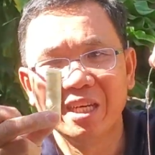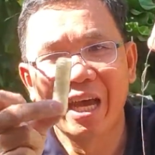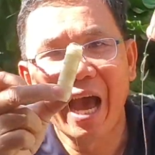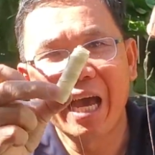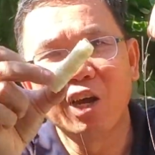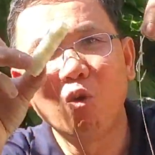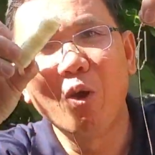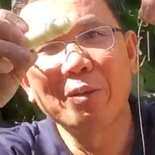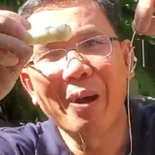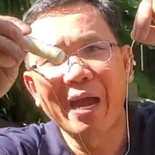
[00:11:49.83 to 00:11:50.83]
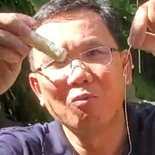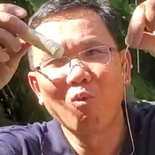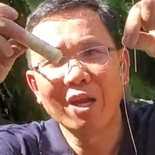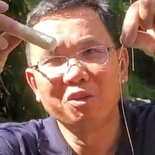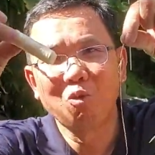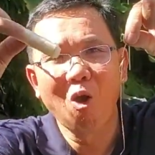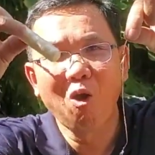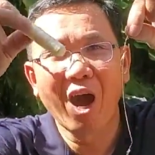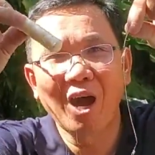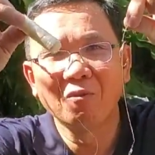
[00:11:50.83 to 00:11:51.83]
I always buy one roll
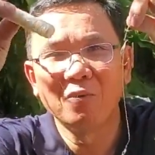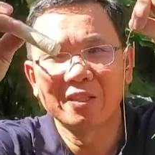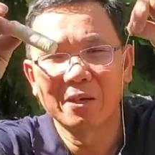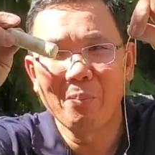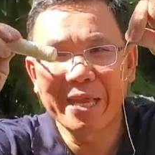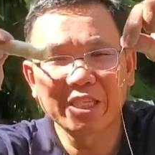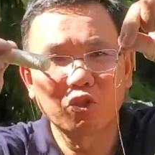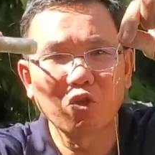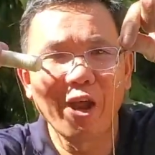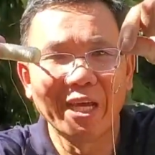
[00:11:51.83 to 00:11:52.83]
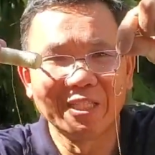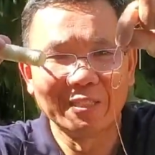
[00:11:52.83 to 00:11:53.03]
of magic thread.